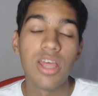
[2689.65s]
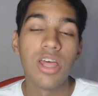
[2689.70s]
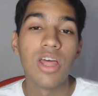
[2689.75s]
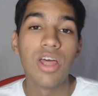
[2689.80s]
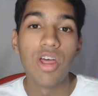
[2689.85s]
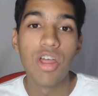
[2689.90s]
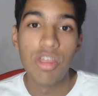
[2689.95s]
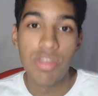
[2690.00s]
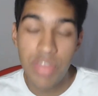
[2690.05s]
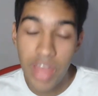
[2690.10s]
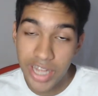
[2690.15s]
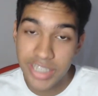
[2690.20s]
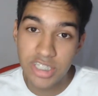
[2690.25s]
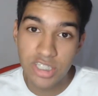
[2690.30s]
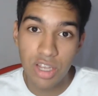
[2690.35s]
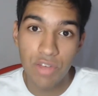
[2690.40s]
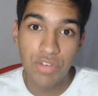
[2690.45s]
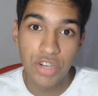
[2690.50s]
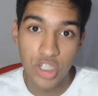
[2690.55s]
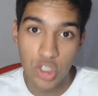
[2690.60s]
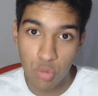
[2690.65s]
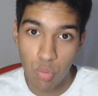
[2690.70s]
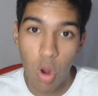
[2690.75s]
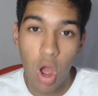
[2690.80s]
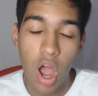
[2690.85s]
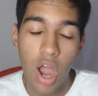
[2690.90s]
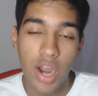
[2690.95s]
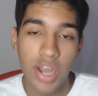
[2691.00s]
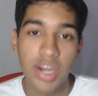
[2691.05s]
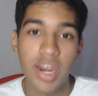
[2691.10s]
that stuff is wrong, and
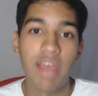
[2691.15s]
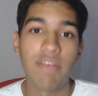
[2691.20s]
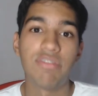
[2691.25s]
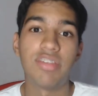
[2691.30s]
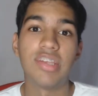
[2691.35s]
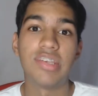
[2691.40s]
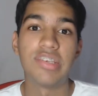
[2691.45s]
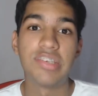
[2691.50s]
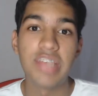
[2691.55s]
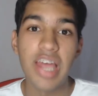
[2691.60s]
I have to send